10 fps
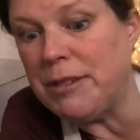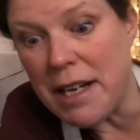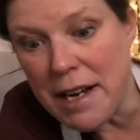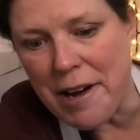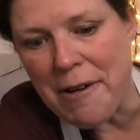
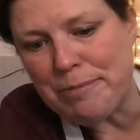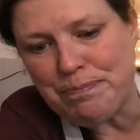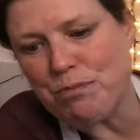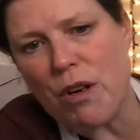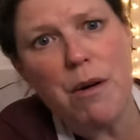Yeah.
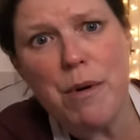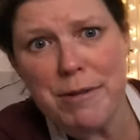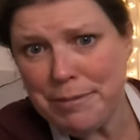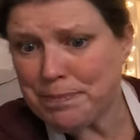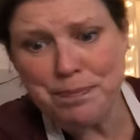Oh
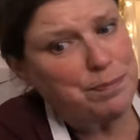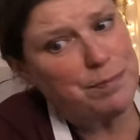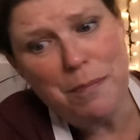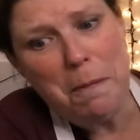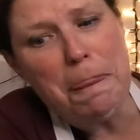well,
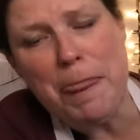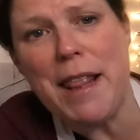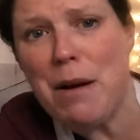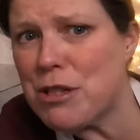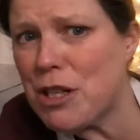
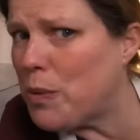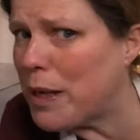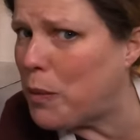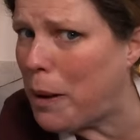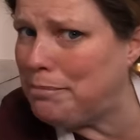that was a
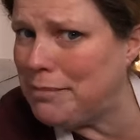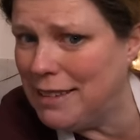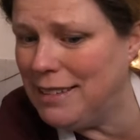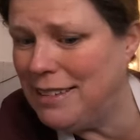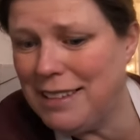quick one.
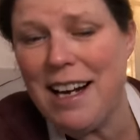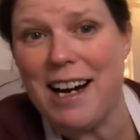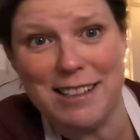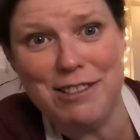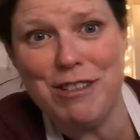
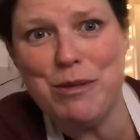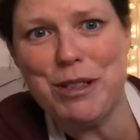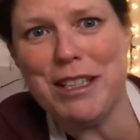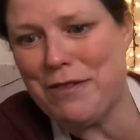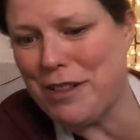I did really
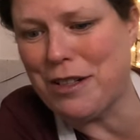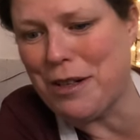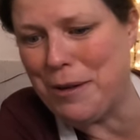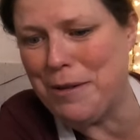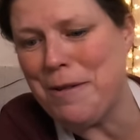want to give it a
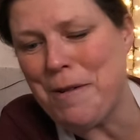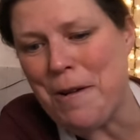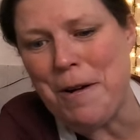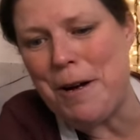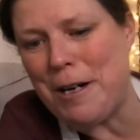go.
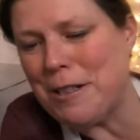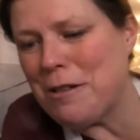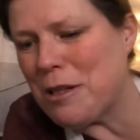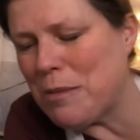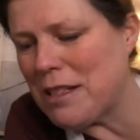I
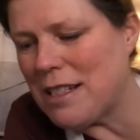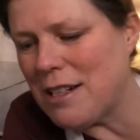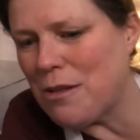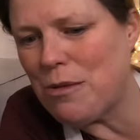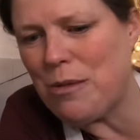know someone
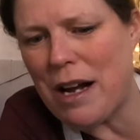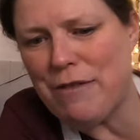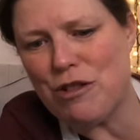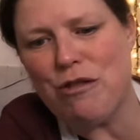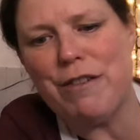said, "Oh,
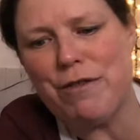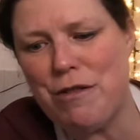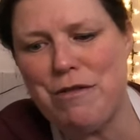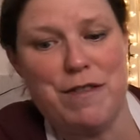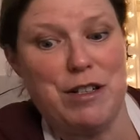have you tried
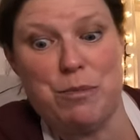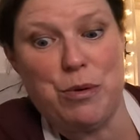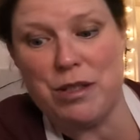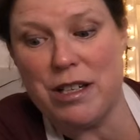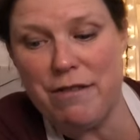frozen
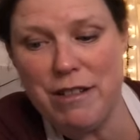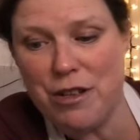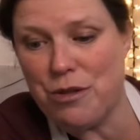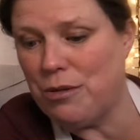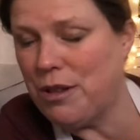vegetables?" And I really
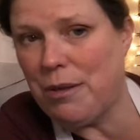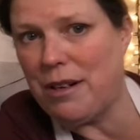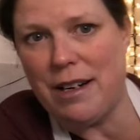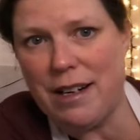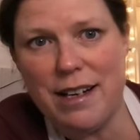thought, "No,
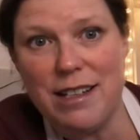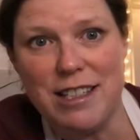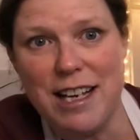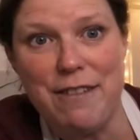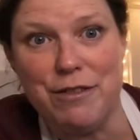I
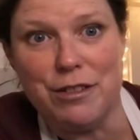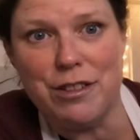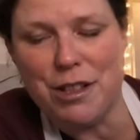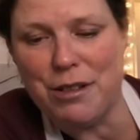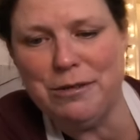actually
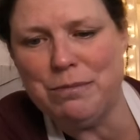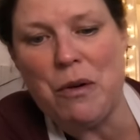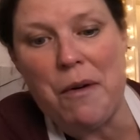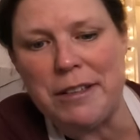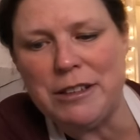haven't." So
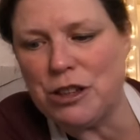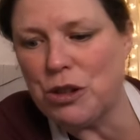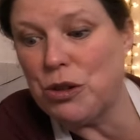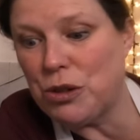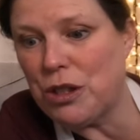it's
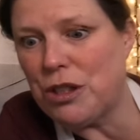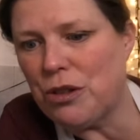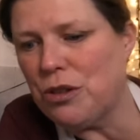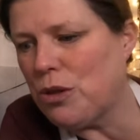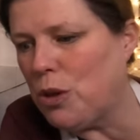a
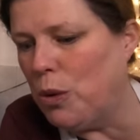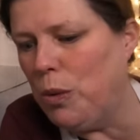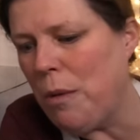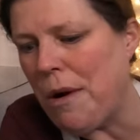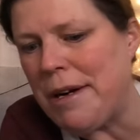good
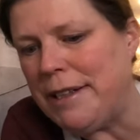call.